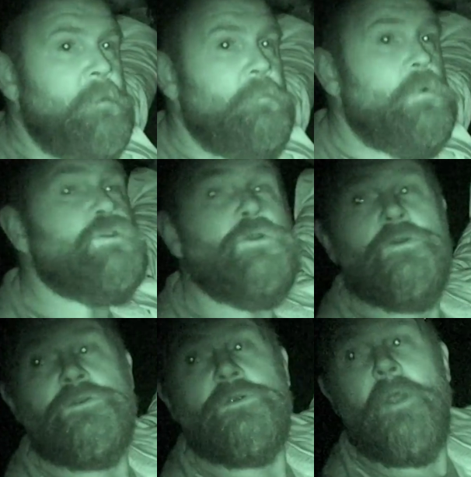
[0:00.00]
Most
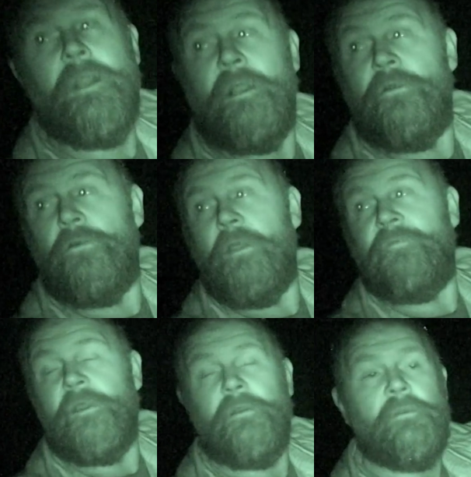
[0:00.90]
shooters are right-handed or
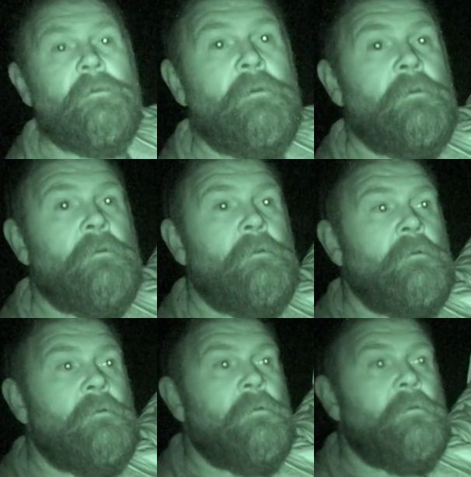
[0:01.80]
left-handed.
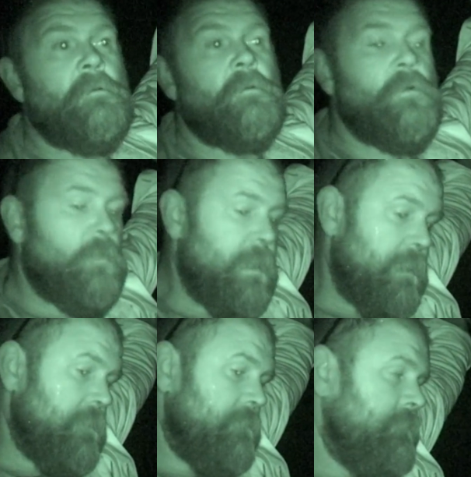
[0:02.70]
Right.
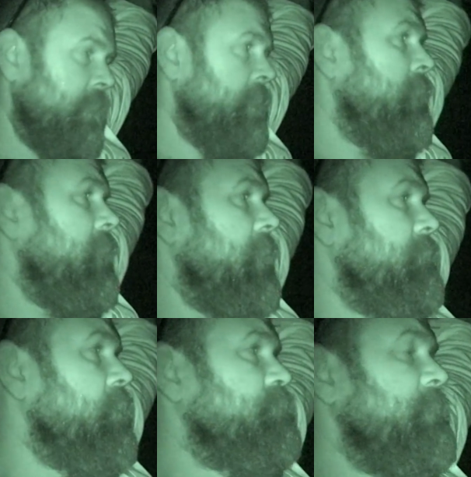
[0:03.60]
Right-handed
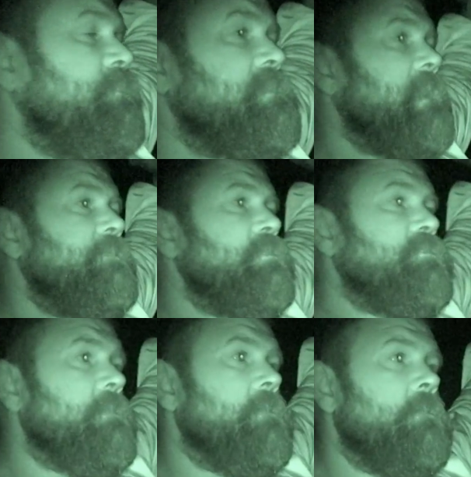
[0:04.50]
and most people slap the
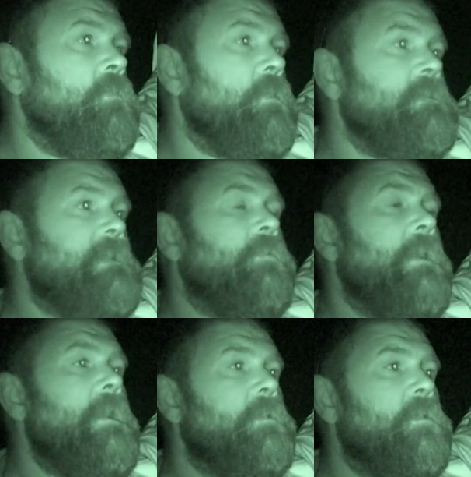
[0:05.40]
trigger. Where does that
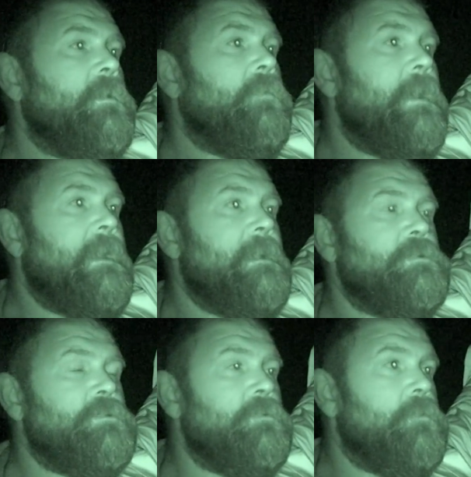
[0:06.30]
round go on a right
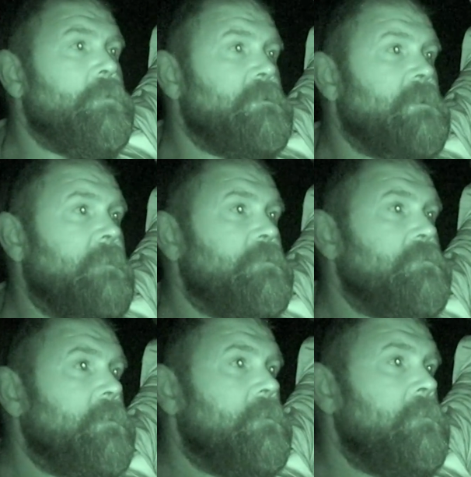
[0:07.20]
handed shooter when you slap the
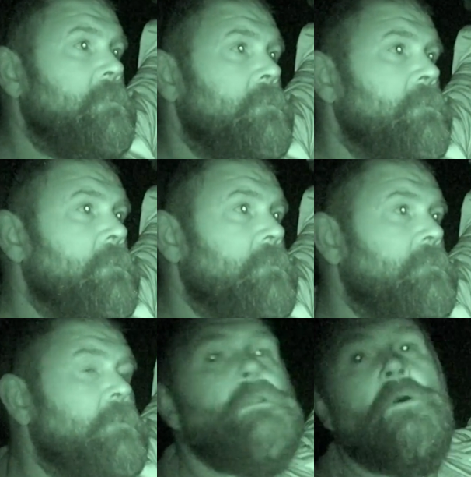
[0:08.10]
trigger? Low
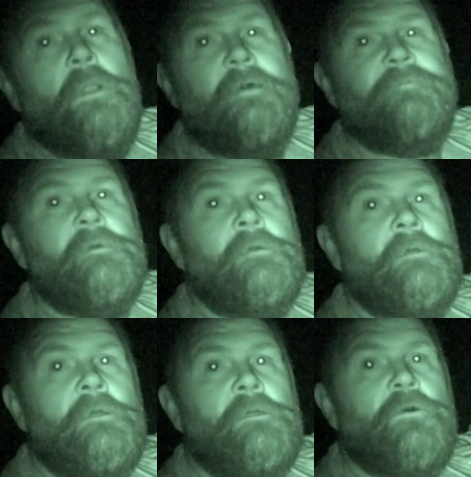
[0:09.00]
left. Low left.
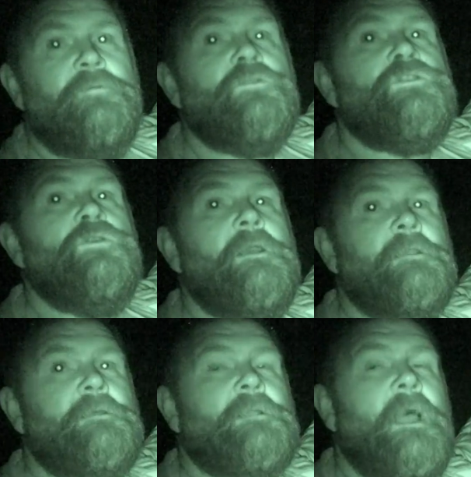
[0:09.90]
So if you're shooting
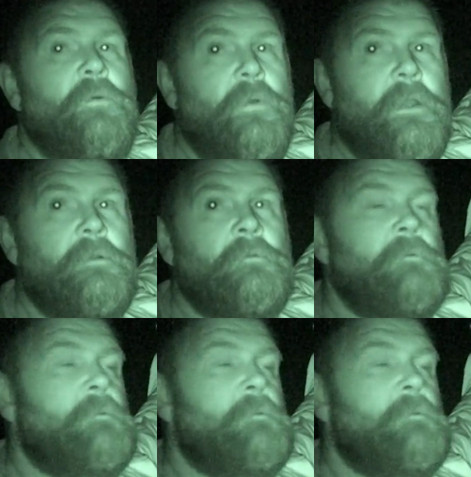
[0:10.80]
at this lightweight,